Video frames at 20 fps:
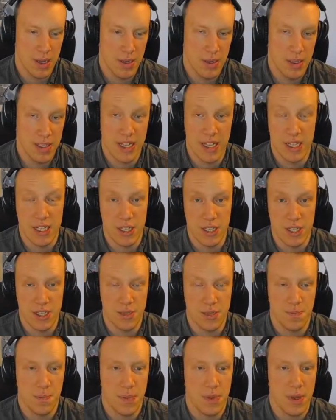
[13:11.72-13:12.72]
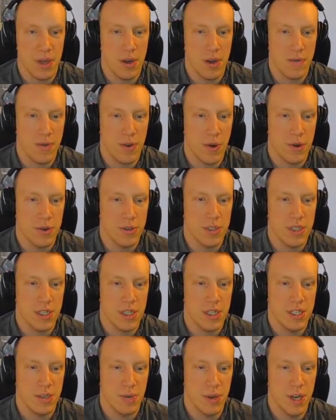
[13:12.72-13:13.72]
Celsius, of course,
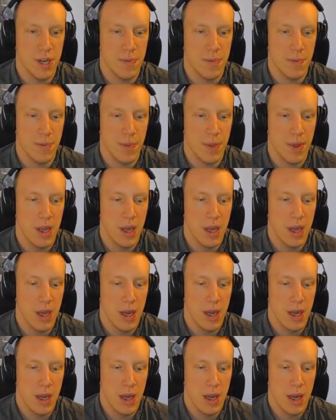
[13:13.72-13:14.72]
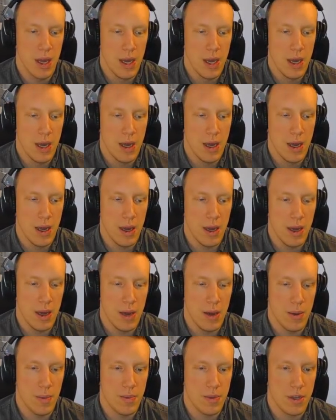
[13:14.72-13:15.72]
in Sweden.
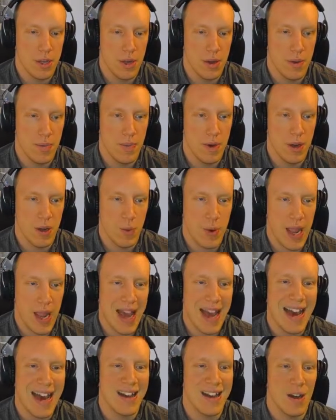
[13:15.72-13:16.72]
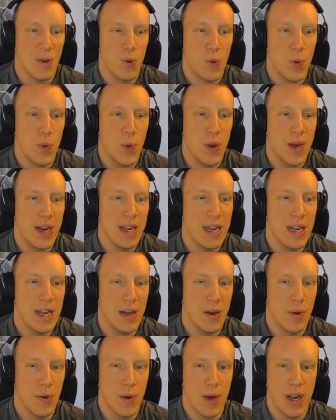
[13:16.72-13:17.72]
Uh, because but we had a
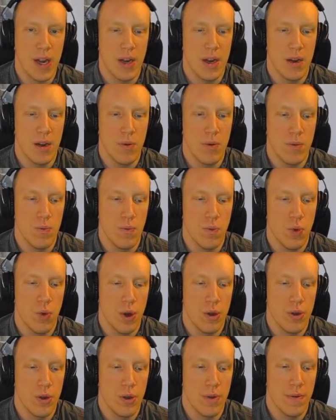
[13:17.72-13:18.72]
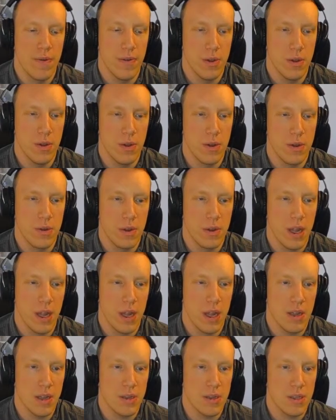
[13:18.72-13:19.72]
really really wonderful
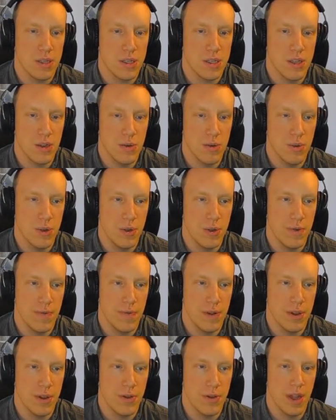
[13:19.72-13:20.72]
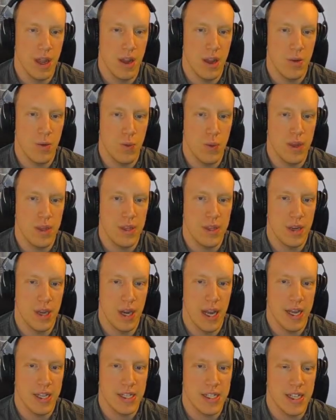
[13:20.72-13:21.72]
looking, so beautiful looking winter
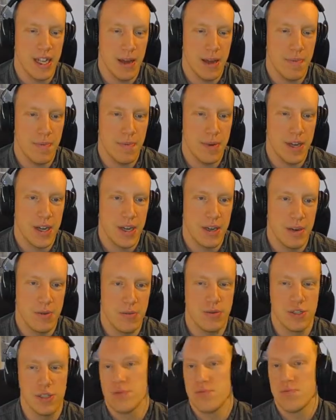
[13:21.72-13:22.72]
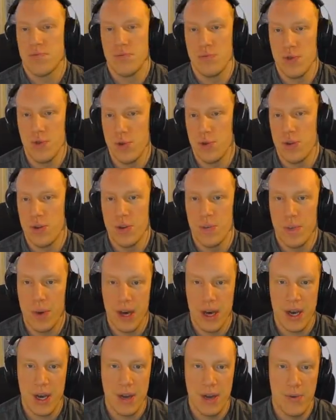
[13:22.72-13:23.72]
landscape, but then it was ruined
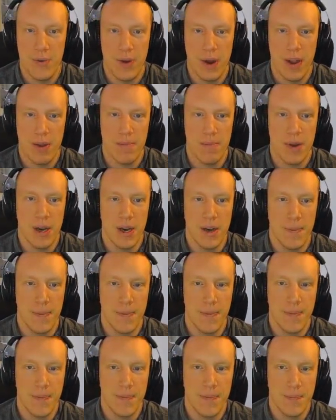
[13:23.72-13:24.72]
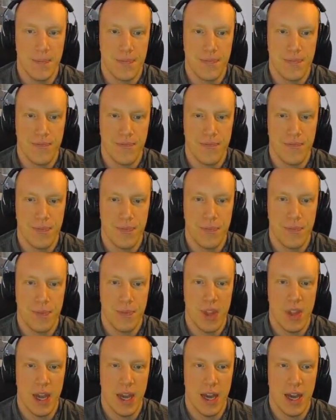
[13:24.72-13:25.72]
by the rain. But
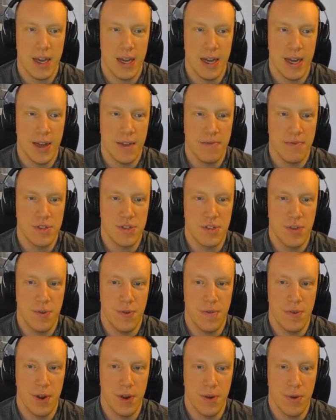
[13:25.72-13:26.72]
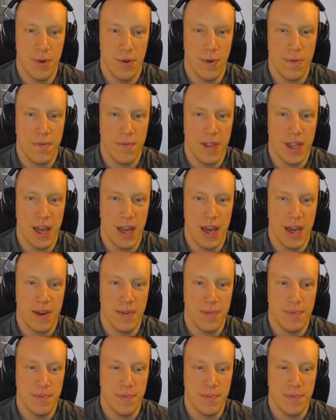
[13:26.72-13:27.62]
yeah, I live so far north that